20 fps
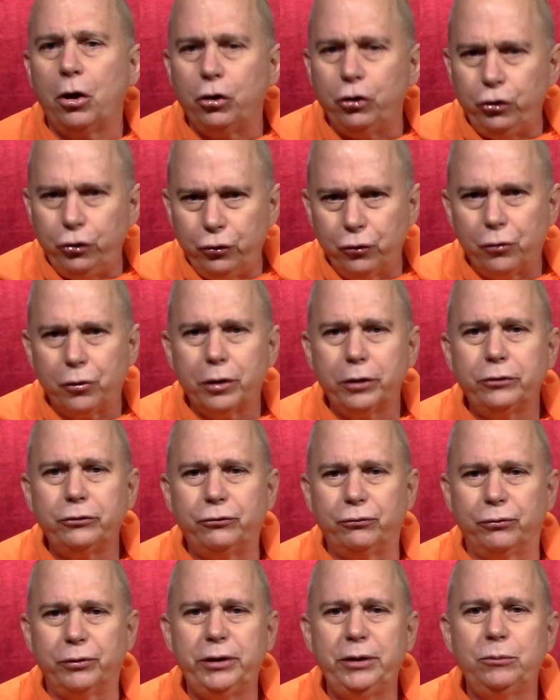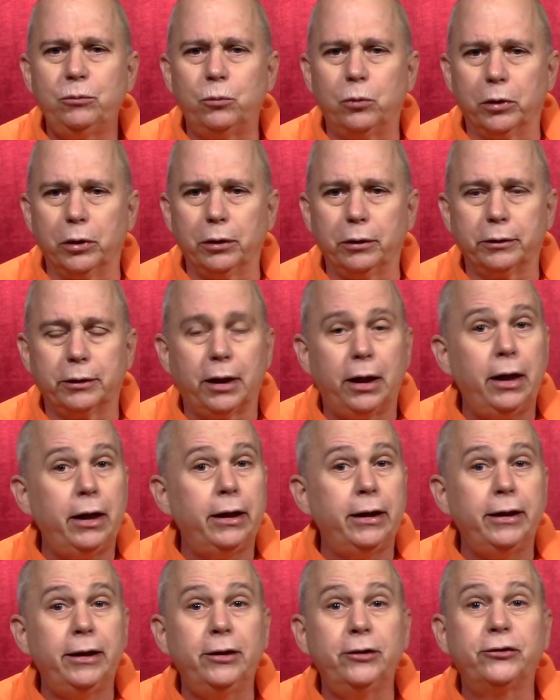your dream world
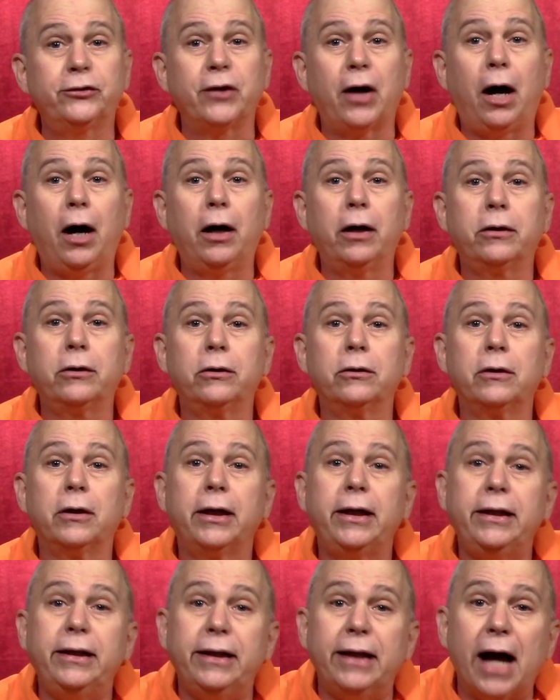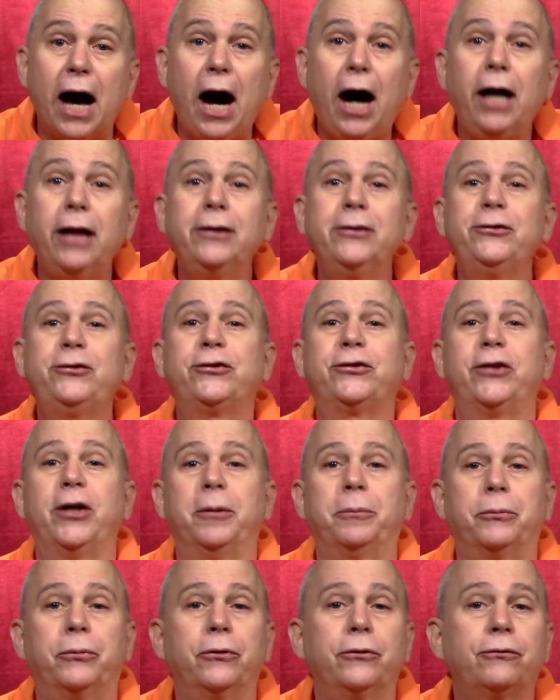is utterly
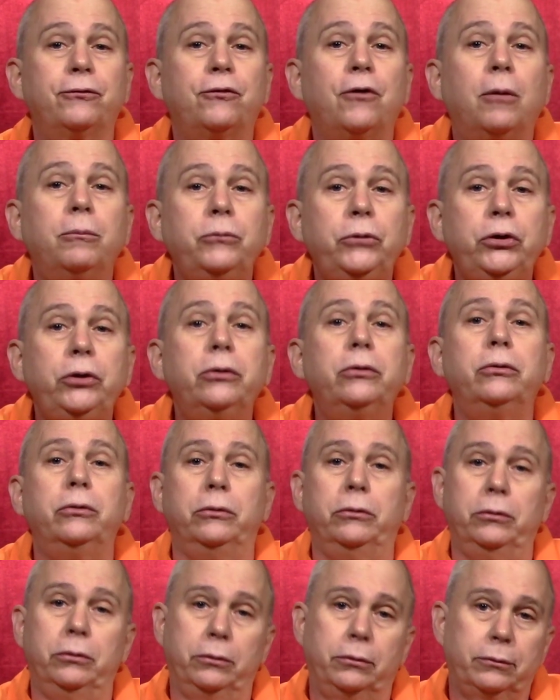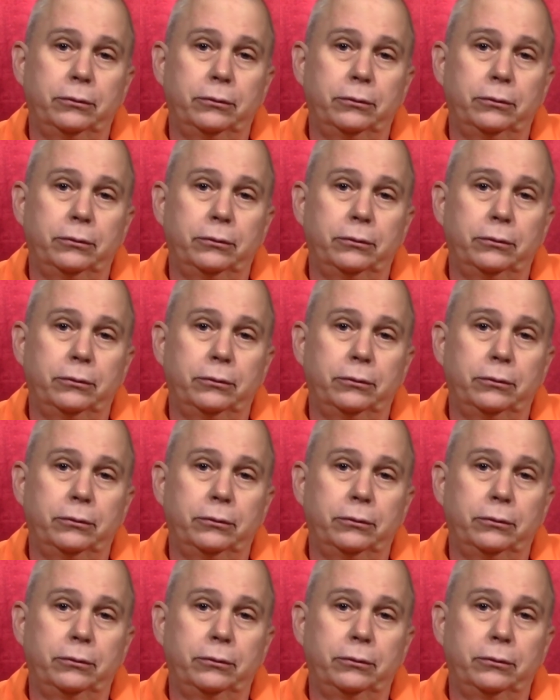non-separate from you.